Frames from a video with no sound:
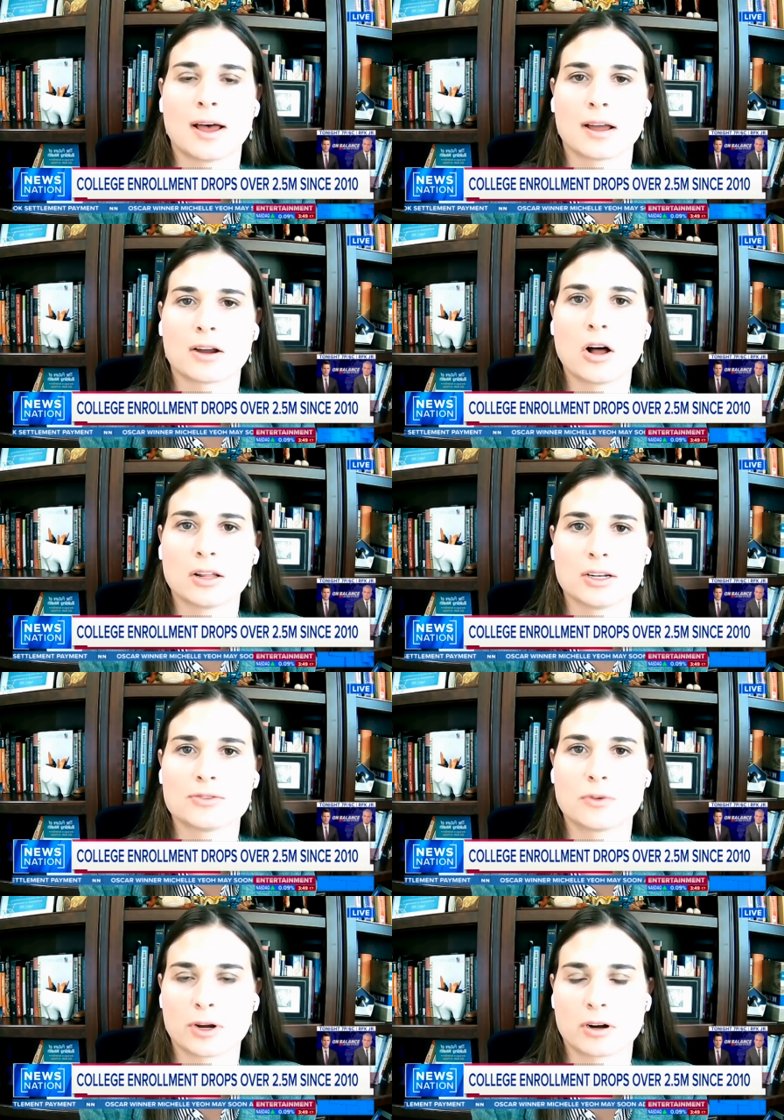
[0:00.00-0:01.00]
uh,
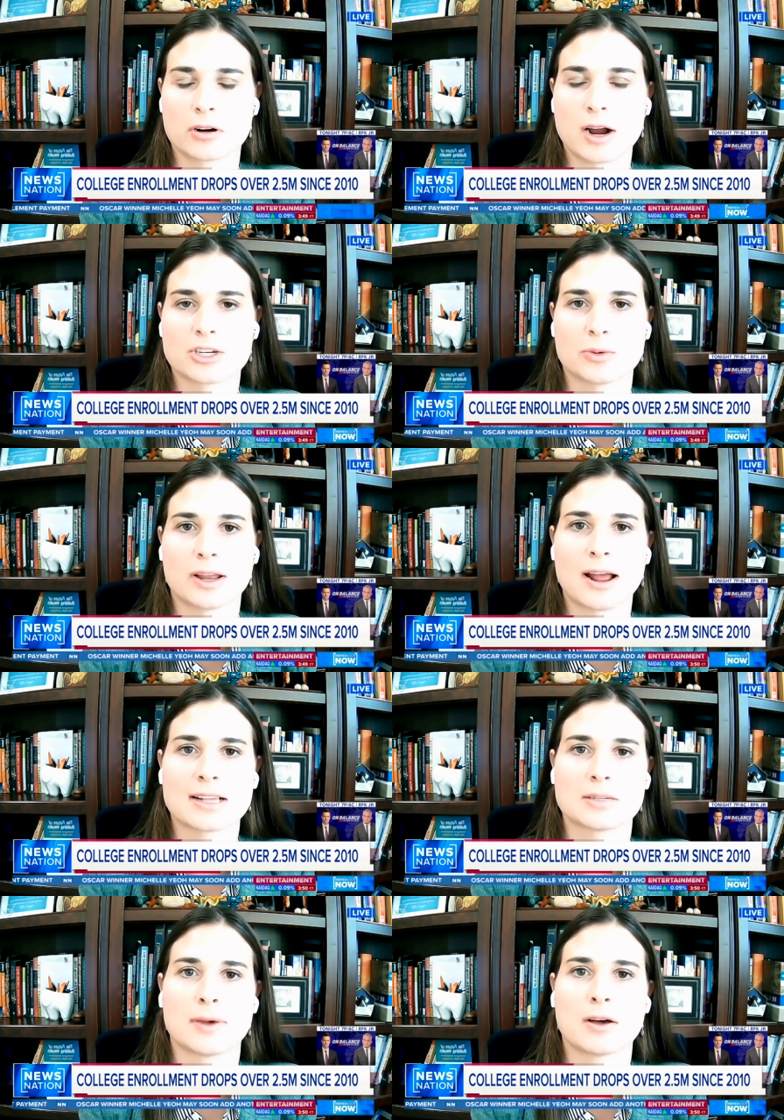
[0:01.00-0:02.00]
college four-year graduate
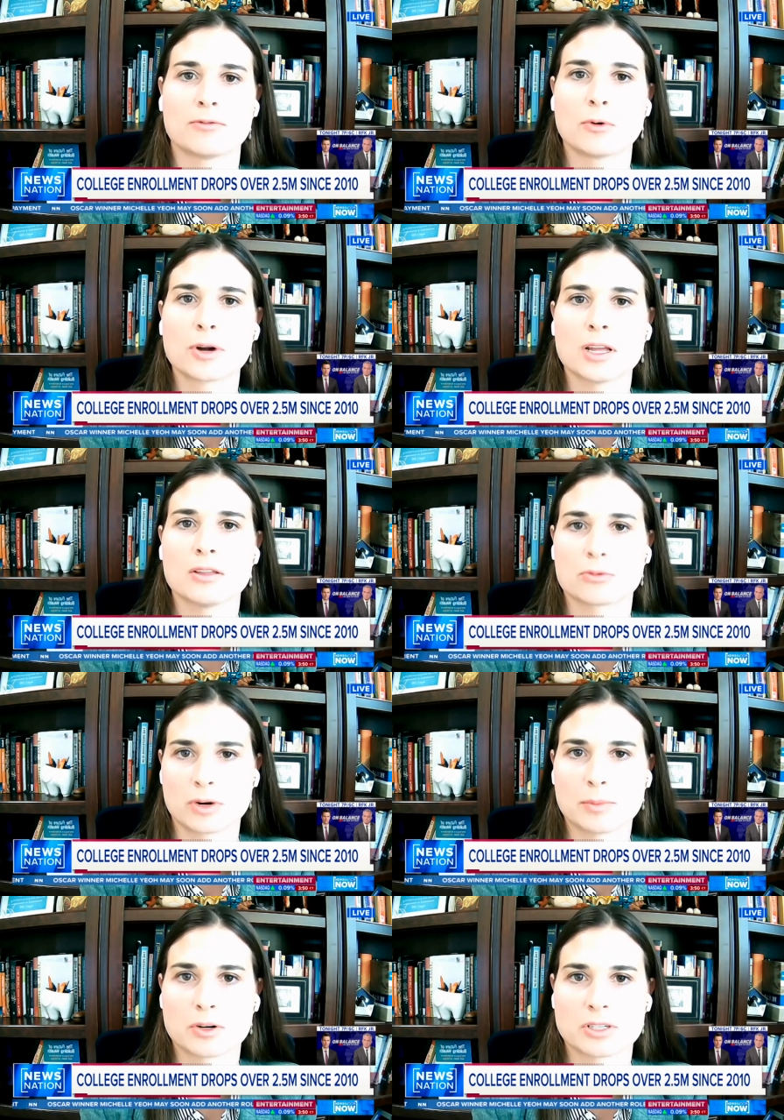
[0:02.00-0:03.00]
has about
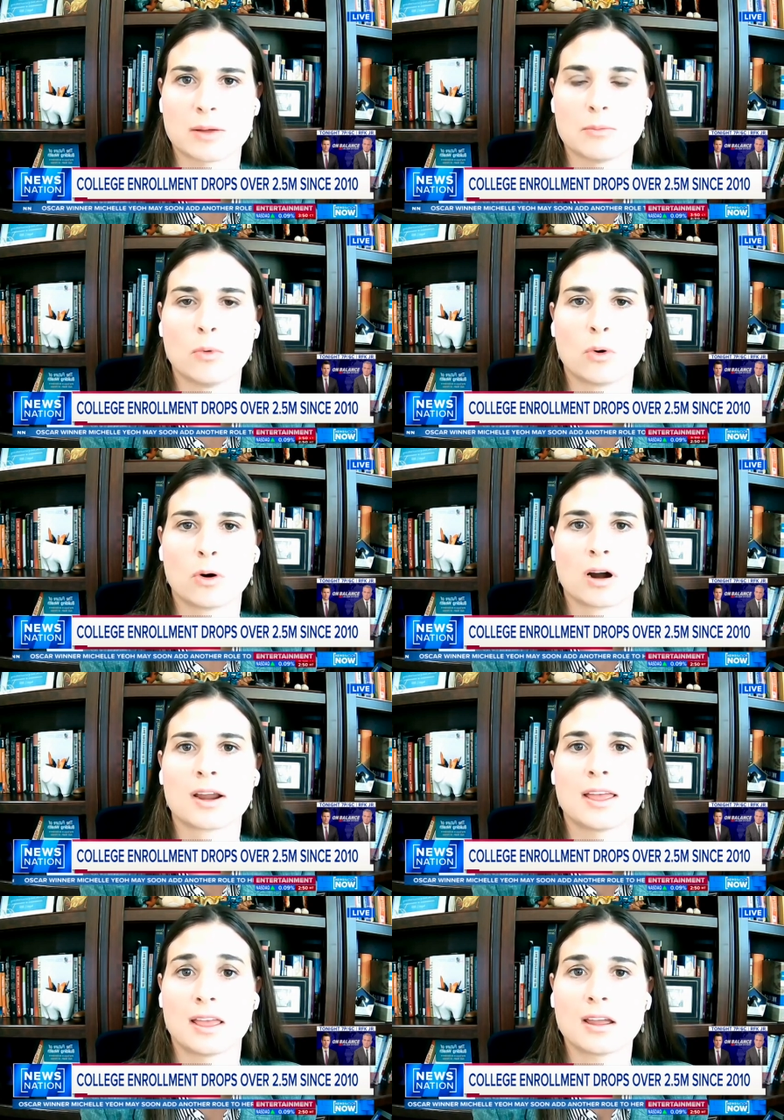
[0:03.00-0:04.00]
forty-three percent
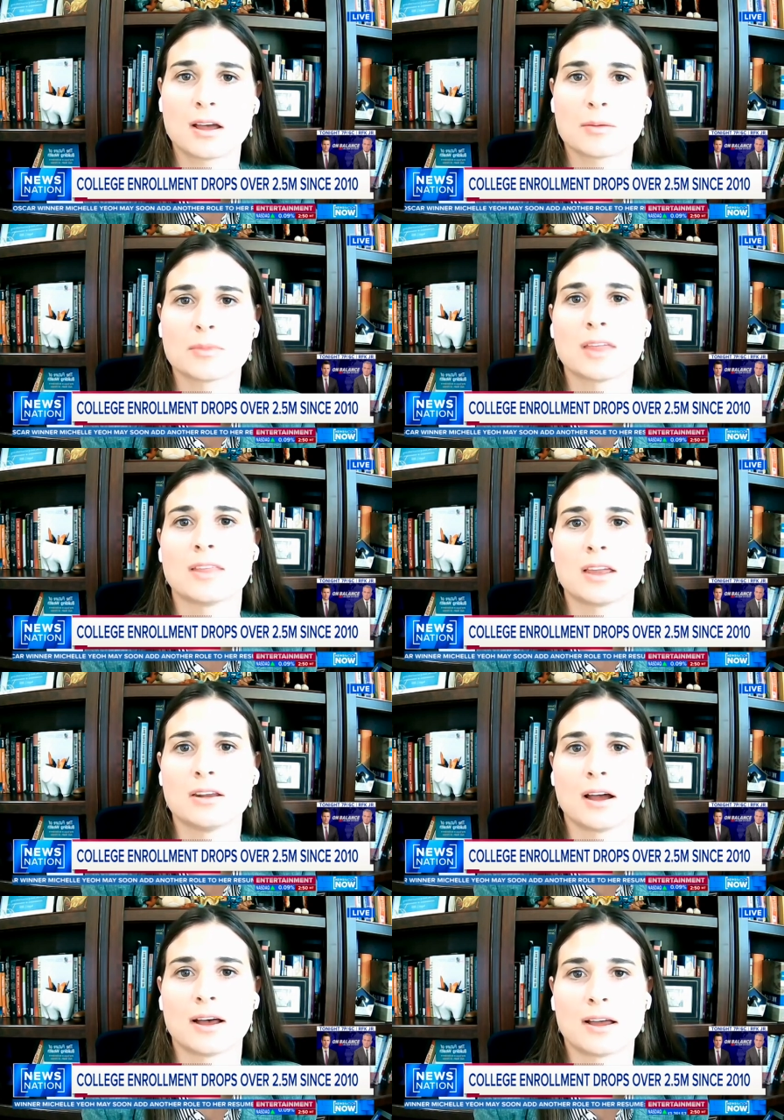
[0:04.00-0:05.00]
more income than
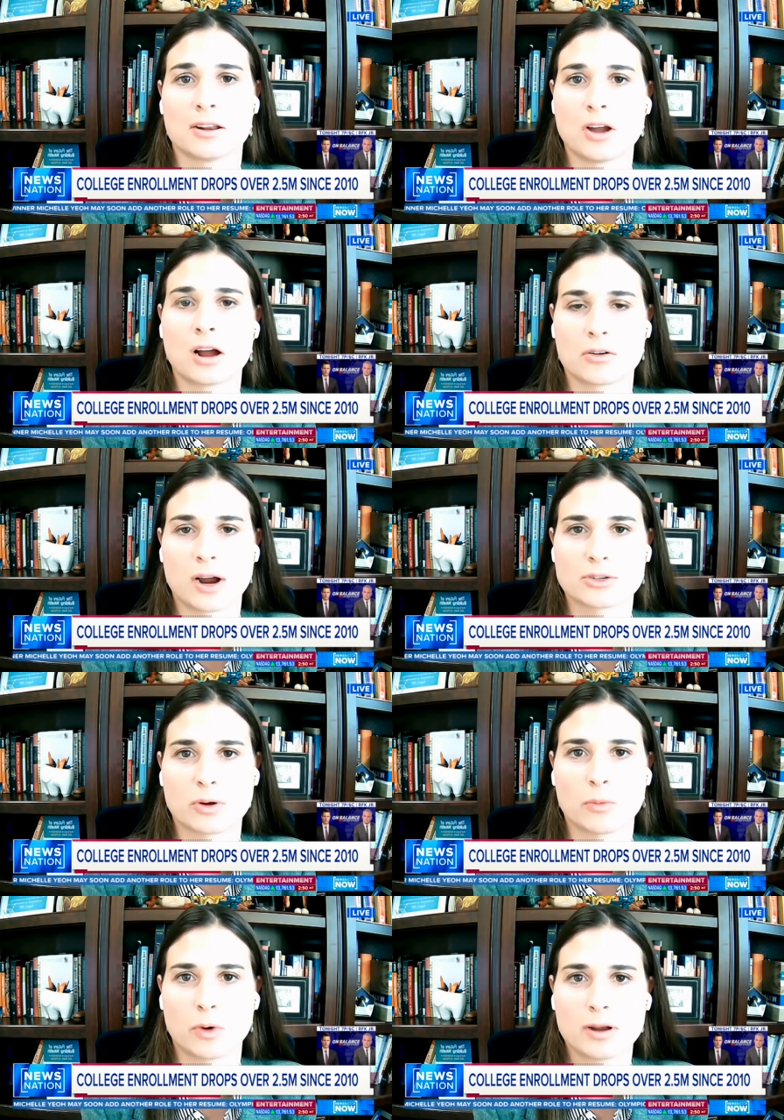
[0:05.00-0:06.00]
they, uh, a
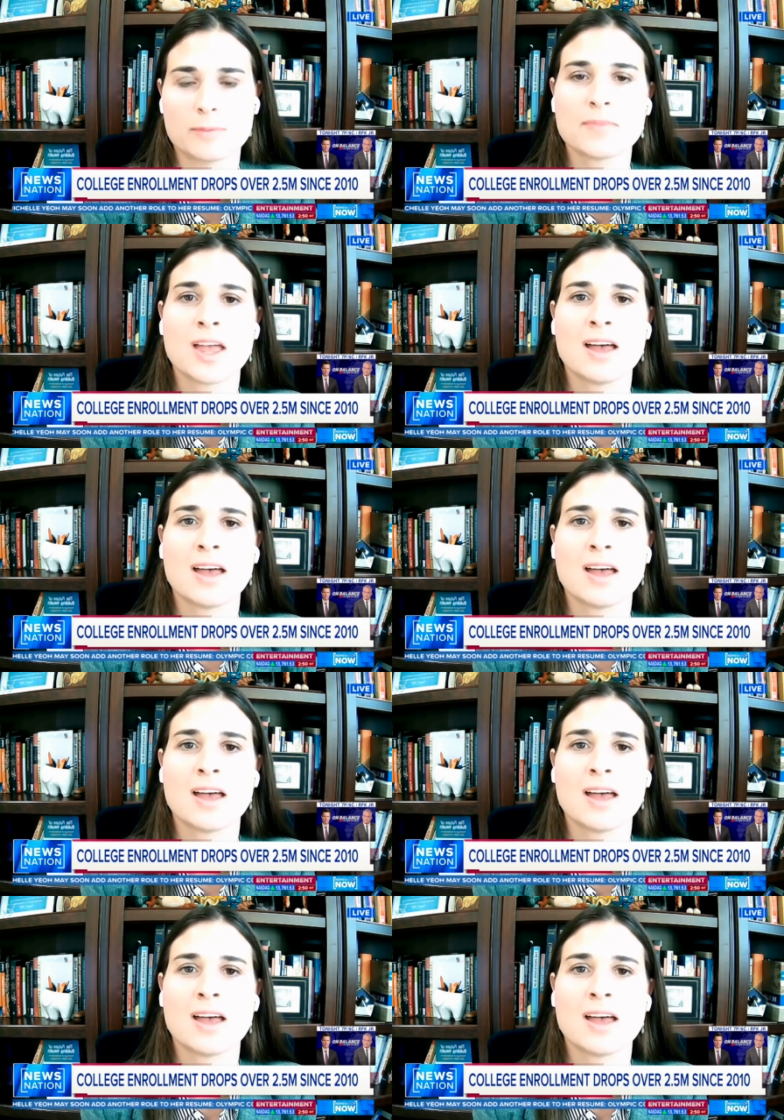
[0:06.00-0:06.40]
non-graduate would.